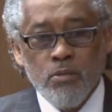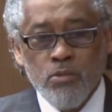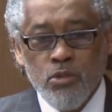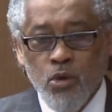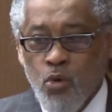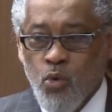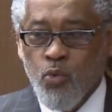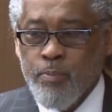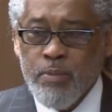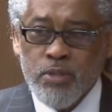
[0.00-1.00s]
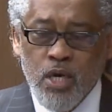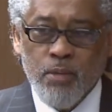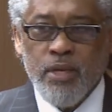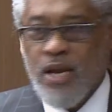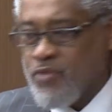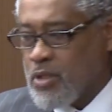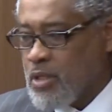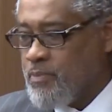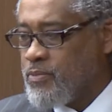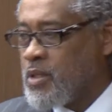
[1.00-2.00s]
So when people talk about
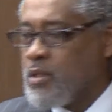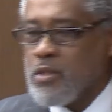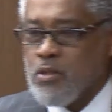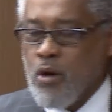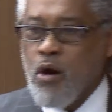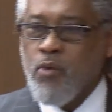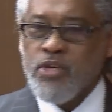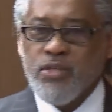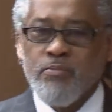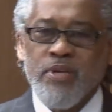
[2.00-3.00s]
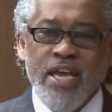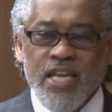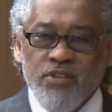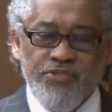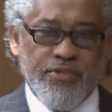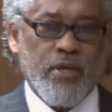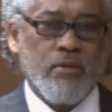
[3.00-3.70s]
Africa, it's always some negative thing.